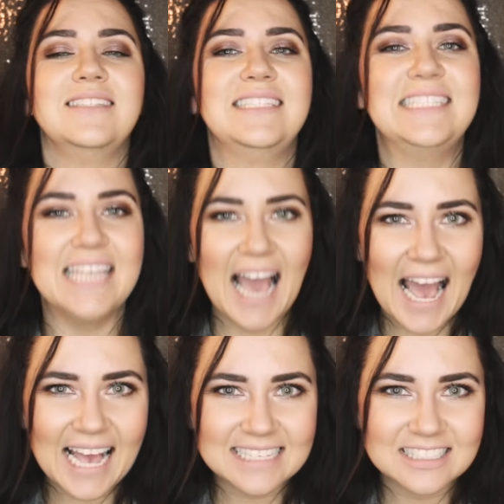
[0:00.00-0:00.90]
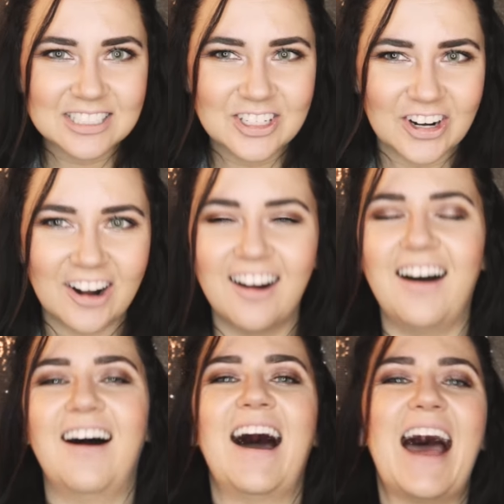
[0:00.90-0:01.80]
Yes, girl,
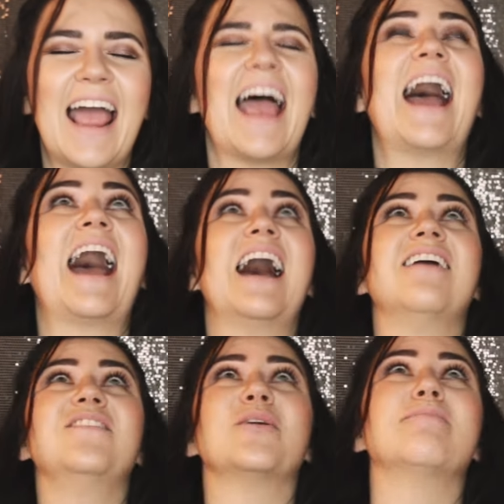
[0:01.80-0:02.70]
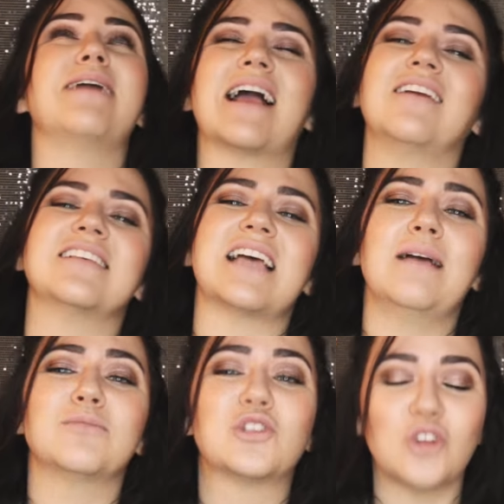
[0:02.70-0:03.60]
I have your back on this.
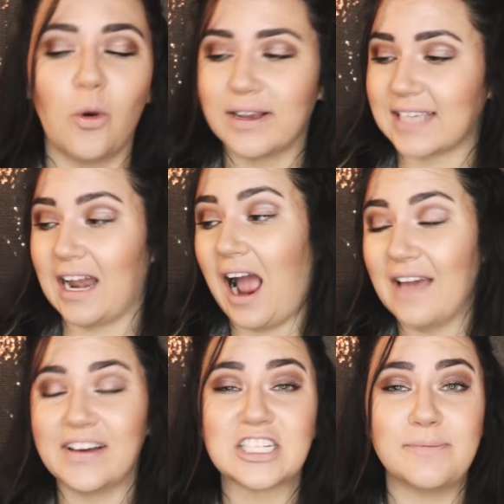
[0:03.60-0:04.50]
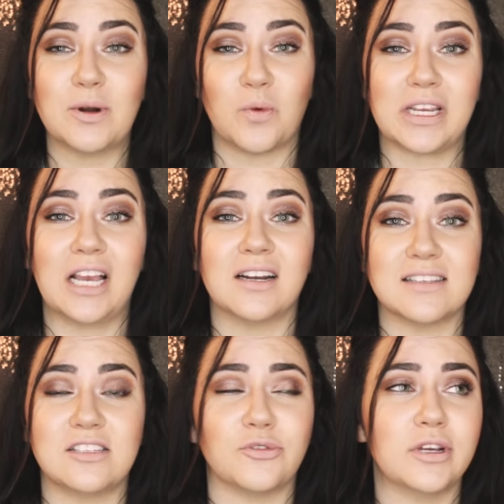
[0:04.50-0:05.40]
I'm so excited. I've actually been working on
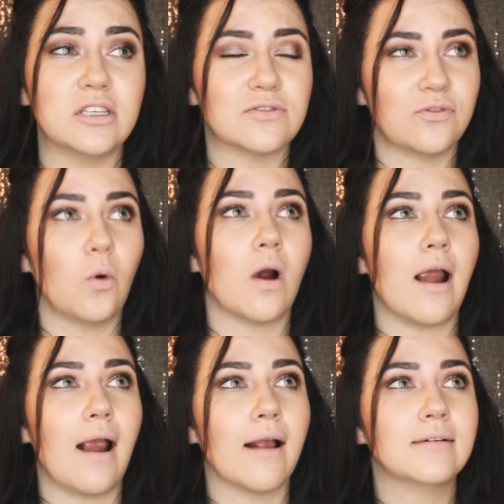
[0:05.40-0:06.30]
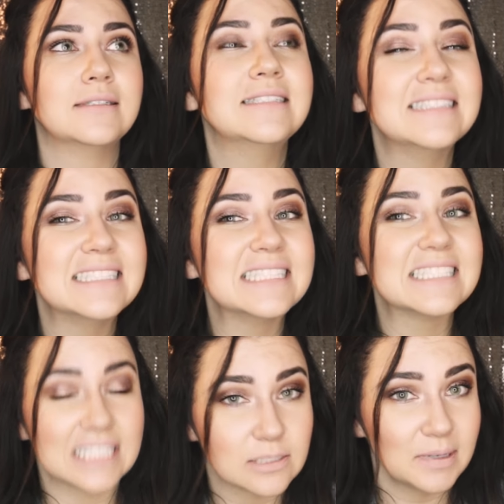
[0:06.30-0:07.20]
a series for
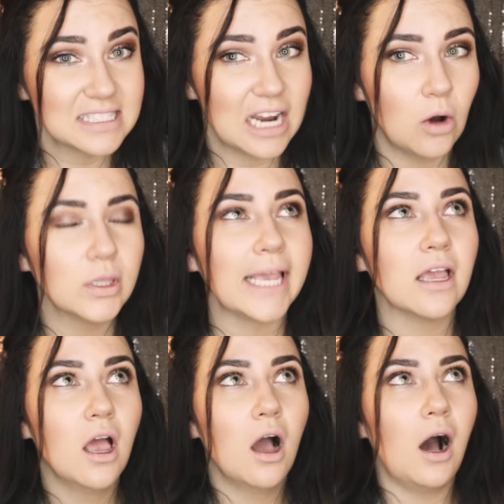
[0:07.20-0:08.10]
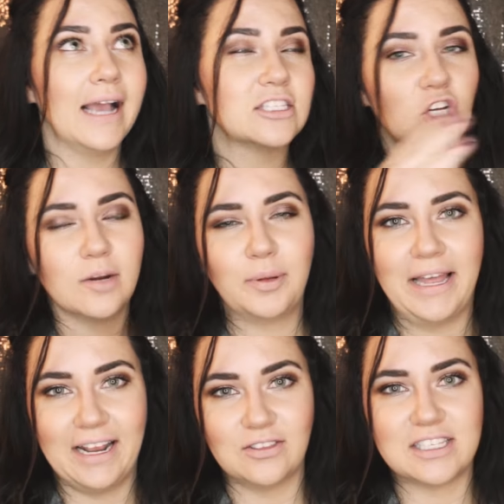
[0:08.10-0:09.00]
6 months now. Like, I started
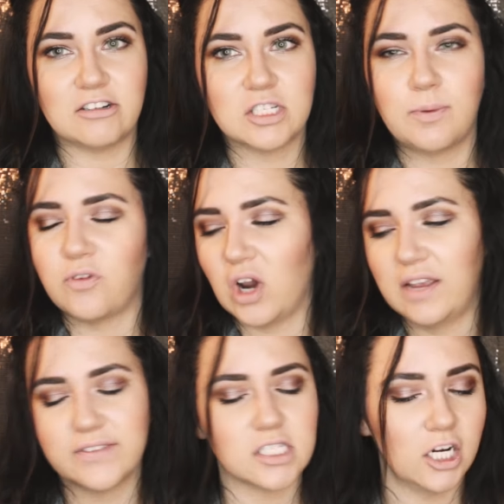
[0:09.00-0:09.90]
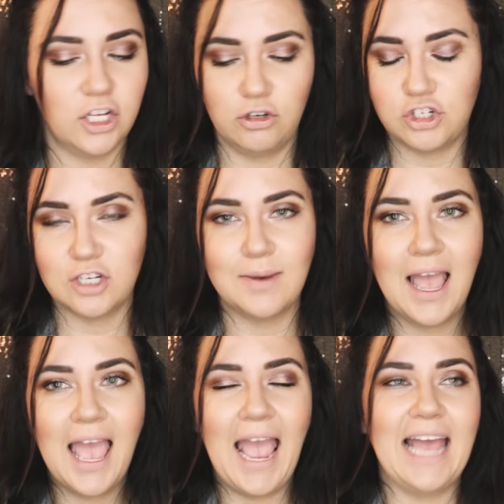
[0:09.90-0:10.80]
planning out the series before I even started YouTube,
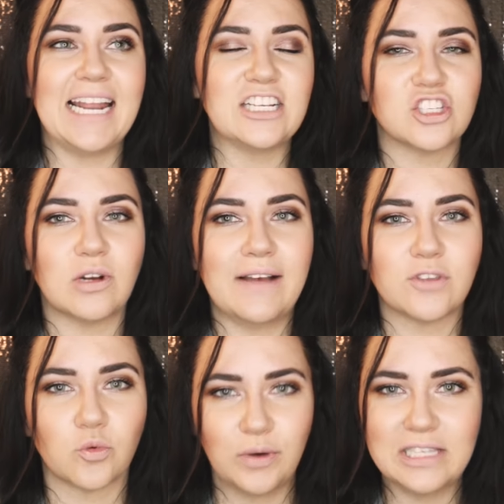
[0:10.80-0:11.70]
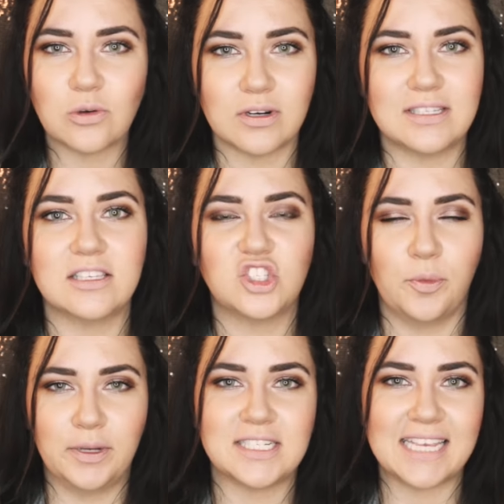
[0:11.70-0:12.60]
and I just don't have the resources
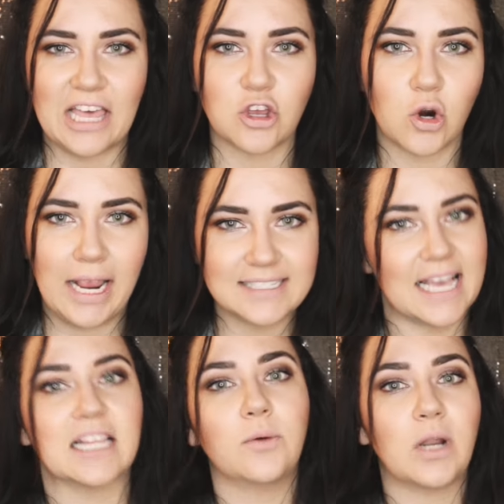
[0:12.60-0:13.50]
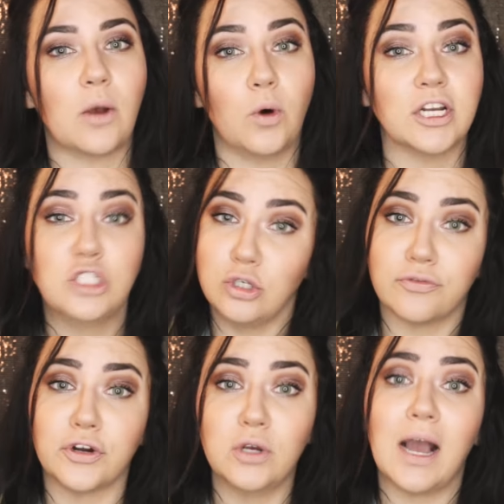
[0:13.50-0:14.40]
to put together exactly what I want to do
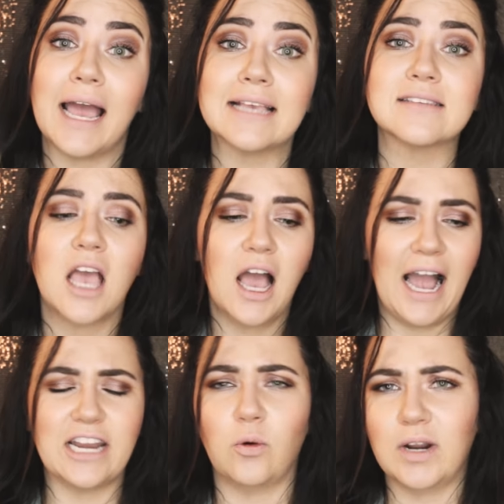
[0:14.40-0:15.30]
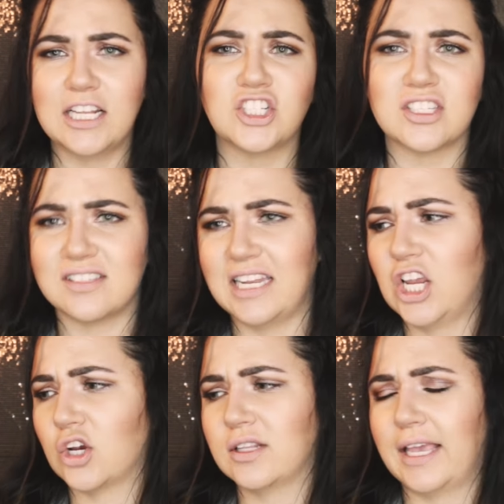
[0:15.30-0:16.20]
for you guys. I don't want to just sit
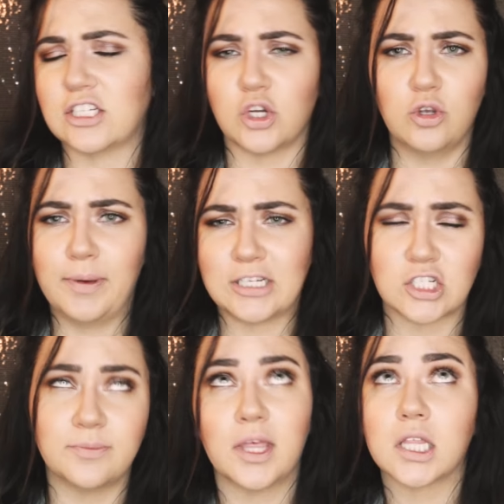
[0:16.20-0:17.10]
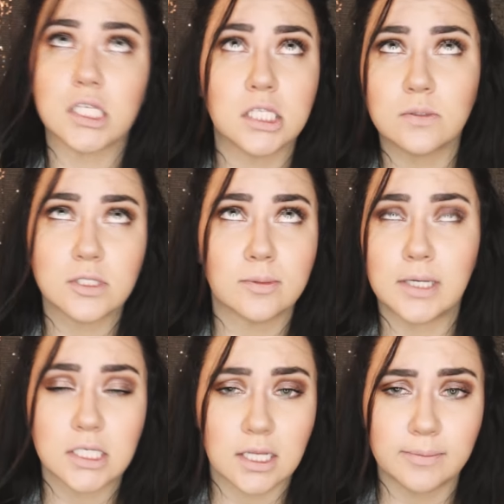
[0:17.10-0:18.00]
here and like show you pictures and be like, this is what your
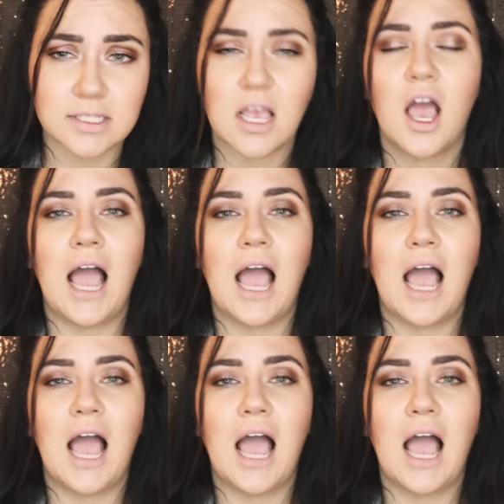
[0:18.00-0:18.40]
body type is.